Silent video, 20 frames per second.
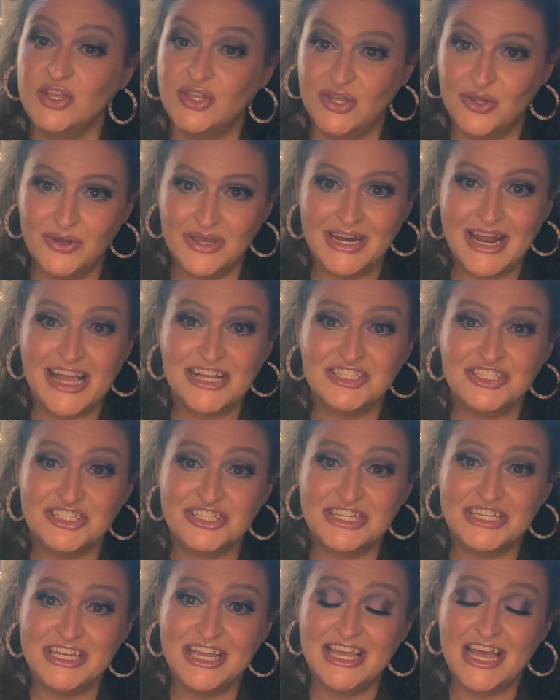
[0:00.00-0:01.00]
you can
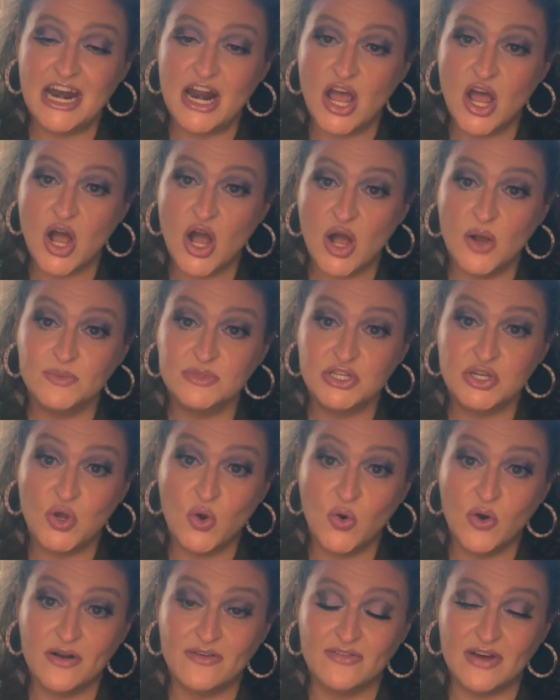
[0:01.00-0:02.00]
actually get home
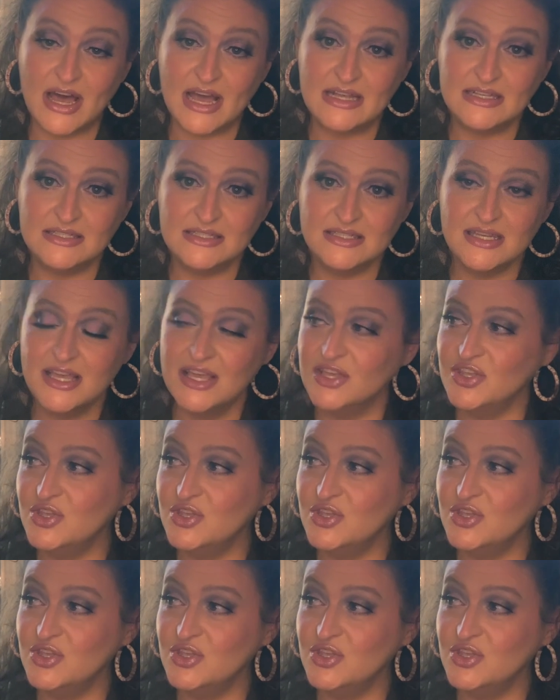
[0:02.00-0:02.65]
decor advice.